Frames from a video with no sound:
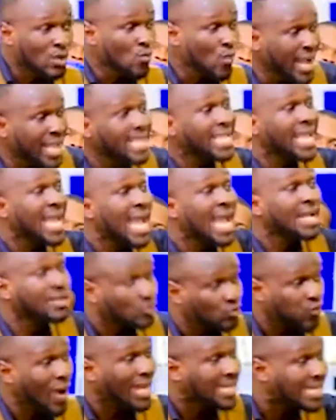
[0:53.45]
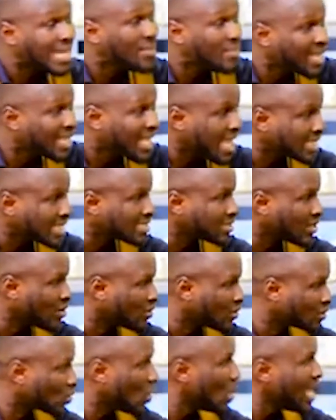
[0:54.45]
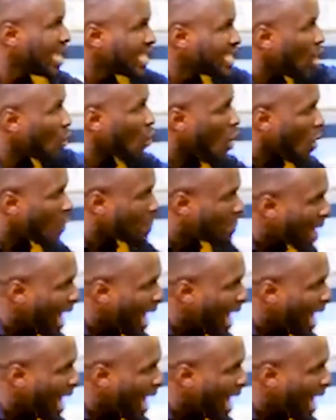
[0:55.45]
di we e toa de me ka chere no so ye wo